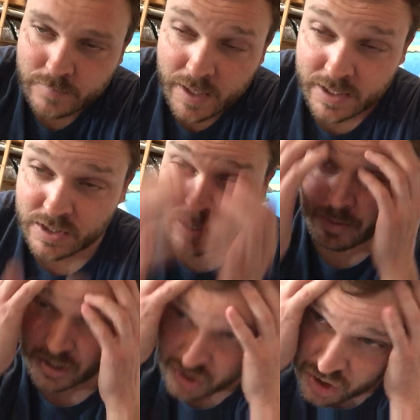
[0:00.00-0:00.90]
It's going to
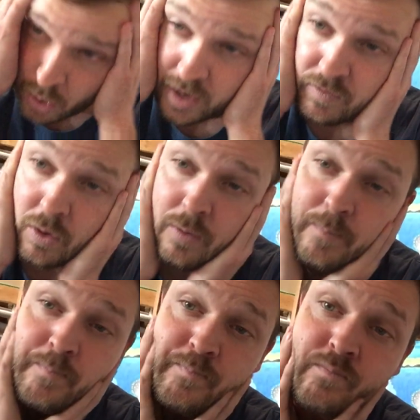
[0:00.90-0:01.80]
be so difficult.
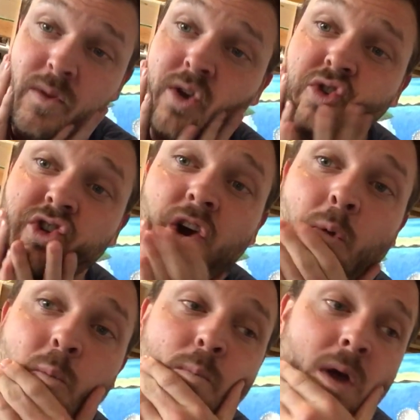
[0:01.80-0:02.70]

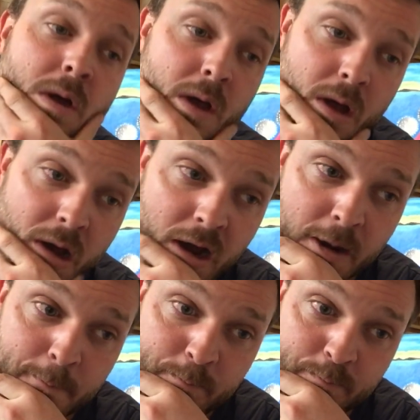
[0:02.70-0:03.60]
So, I